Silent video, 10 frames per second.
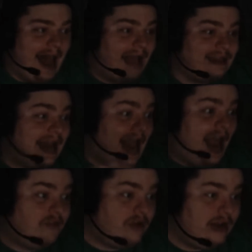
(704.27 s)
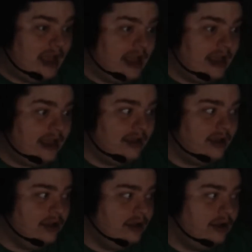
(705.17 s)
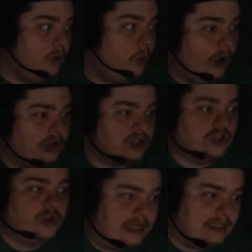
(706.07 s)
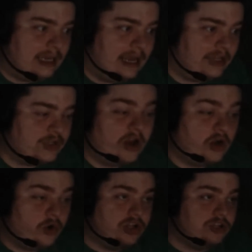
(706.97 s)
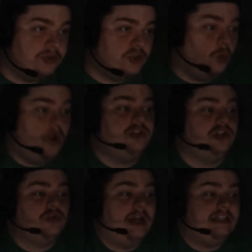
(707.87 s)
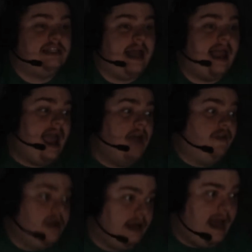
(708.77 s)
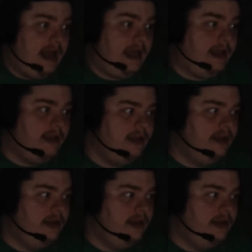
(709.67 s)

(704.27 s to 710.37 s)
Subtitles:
And I had that every day, once or twice a day. So I had Christmas once or twice a day, every day.